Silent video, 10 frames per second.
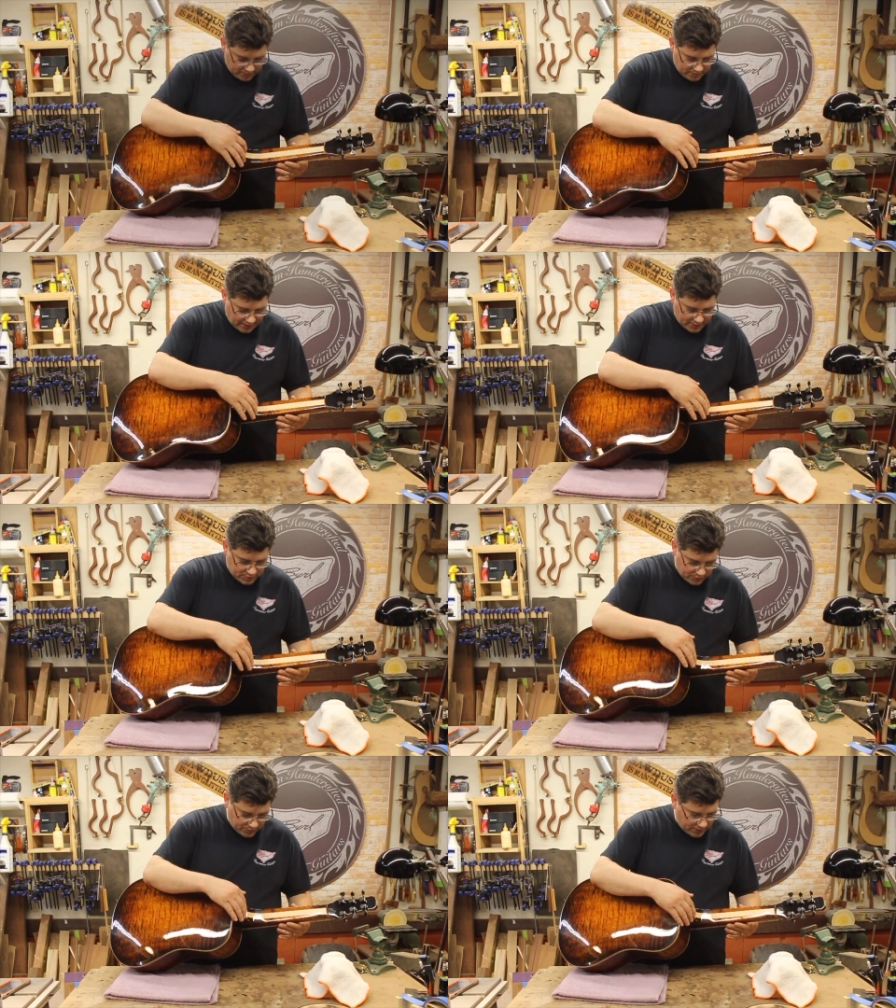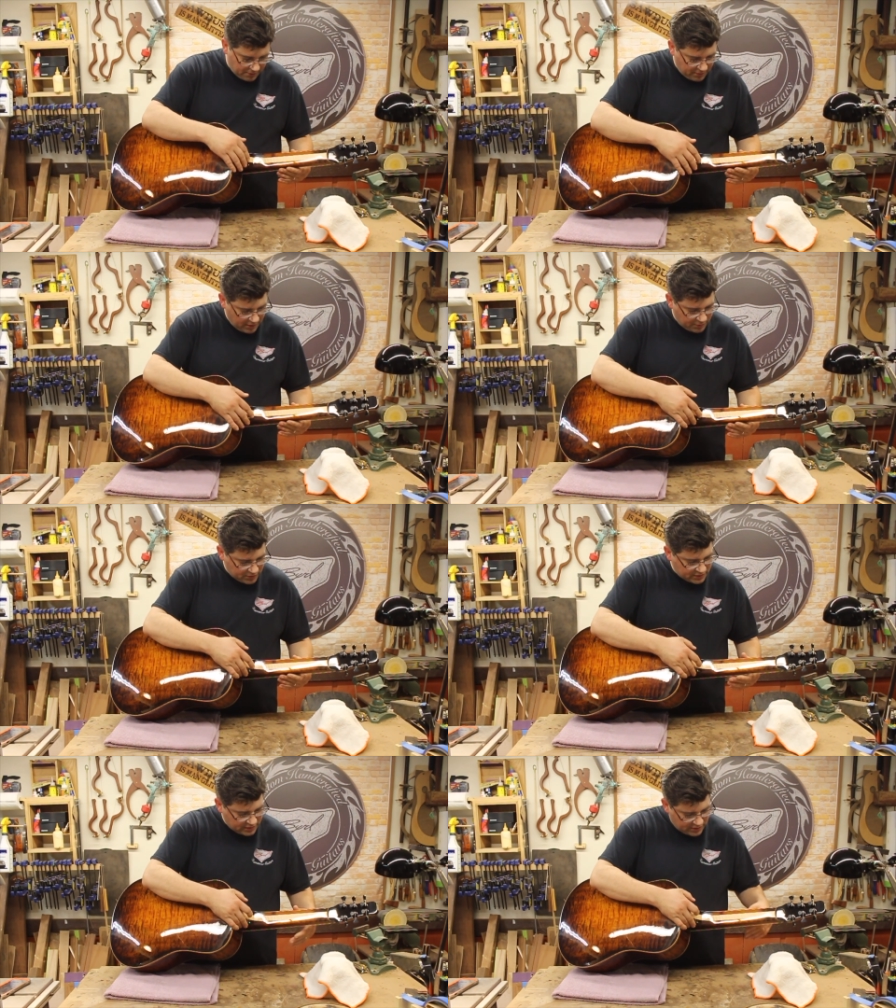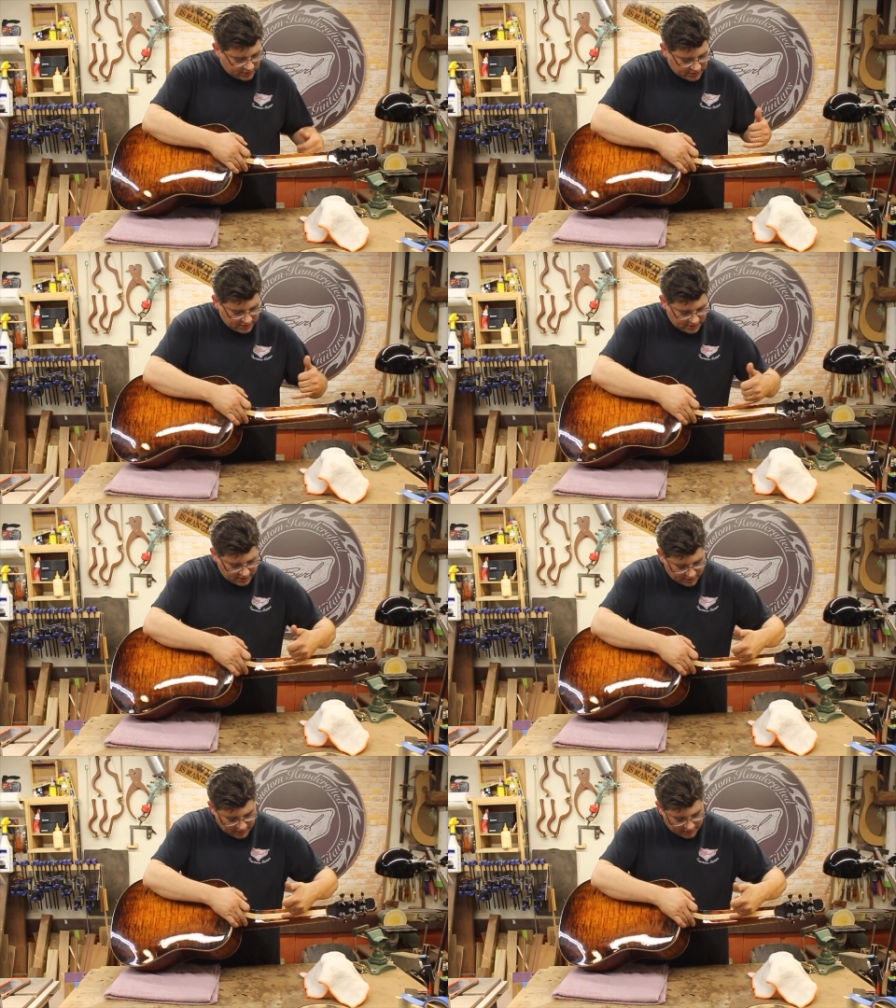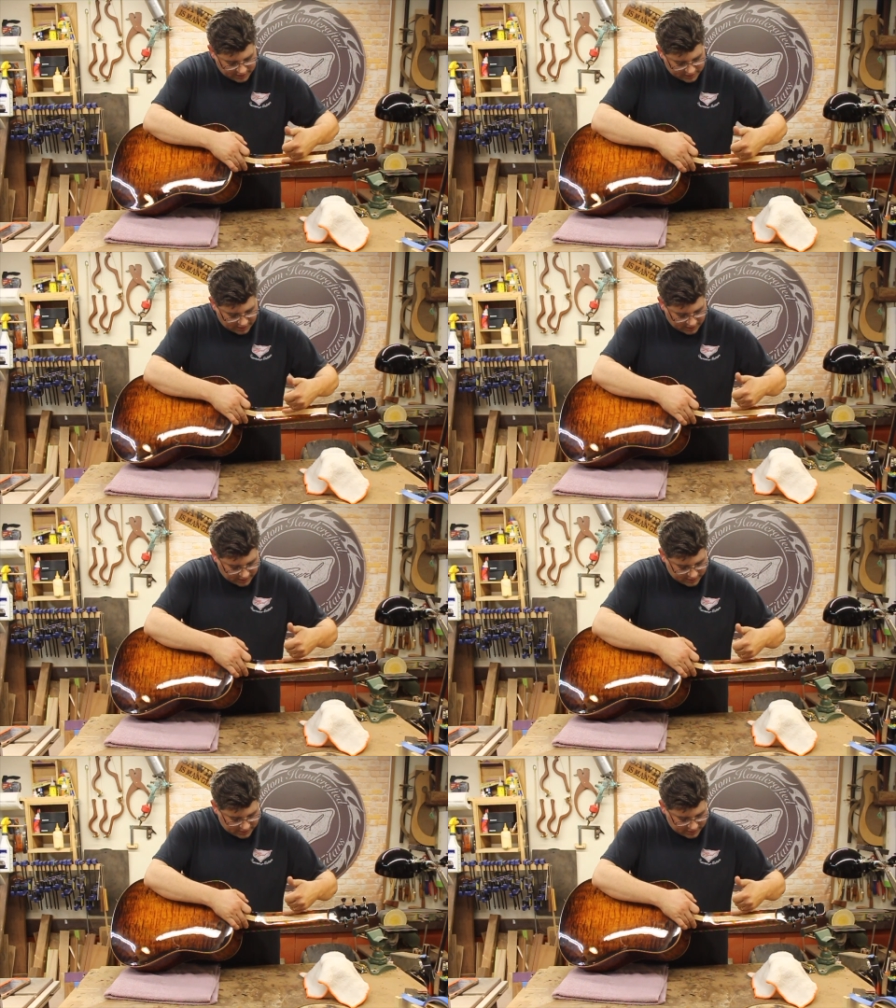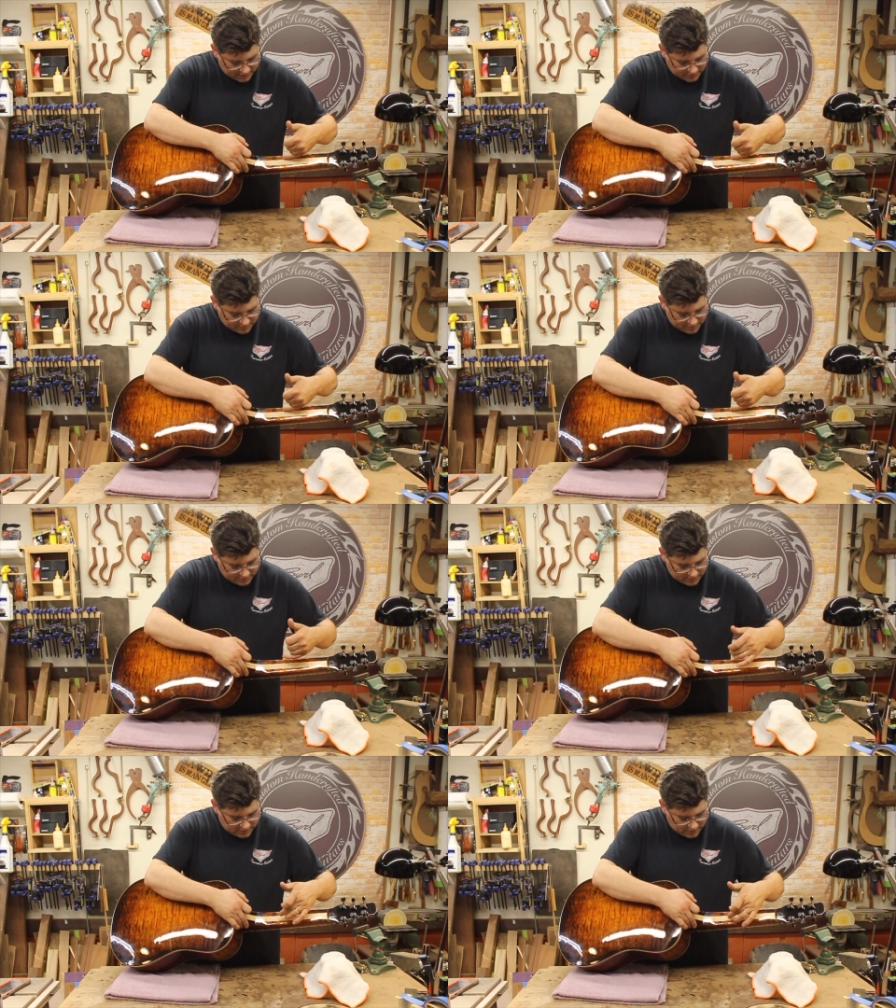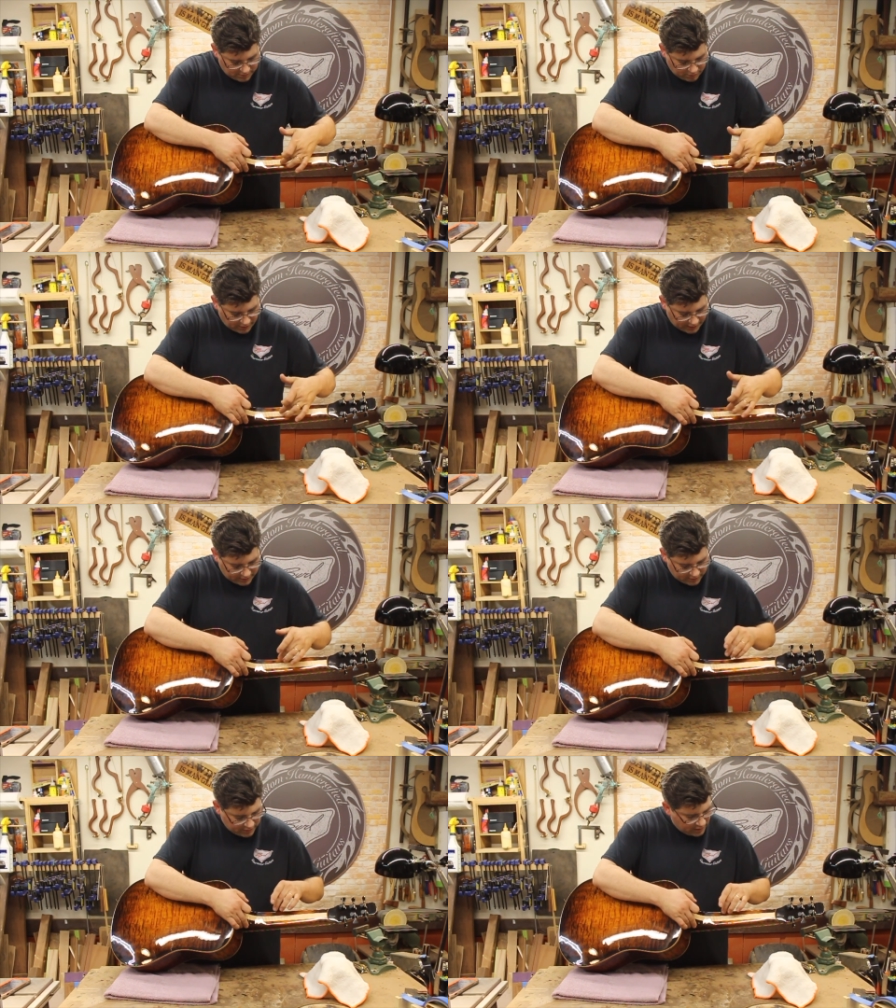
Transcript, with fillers: natural flame maple center, and it's got uh, black,